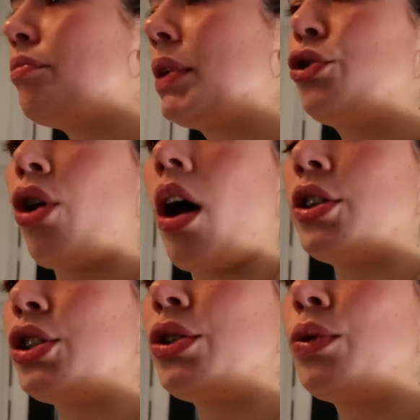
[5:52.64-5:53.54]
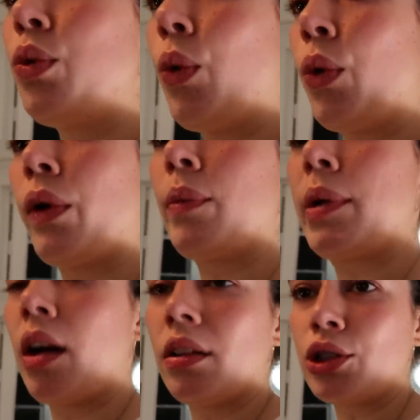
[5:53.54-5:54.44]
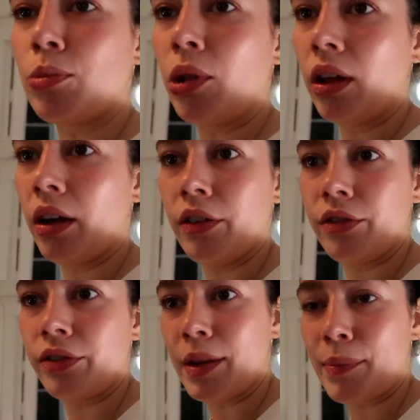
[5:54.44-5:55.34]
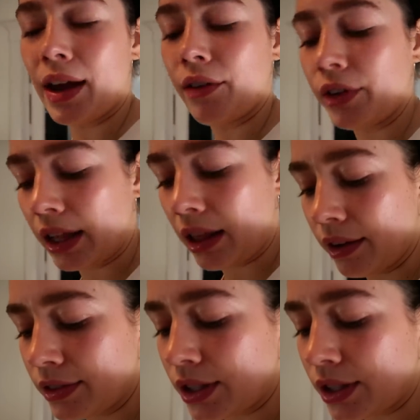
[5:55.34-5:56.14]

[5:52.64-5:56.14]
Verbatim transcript: be drawn to or be knowledgeable of in my everyday life.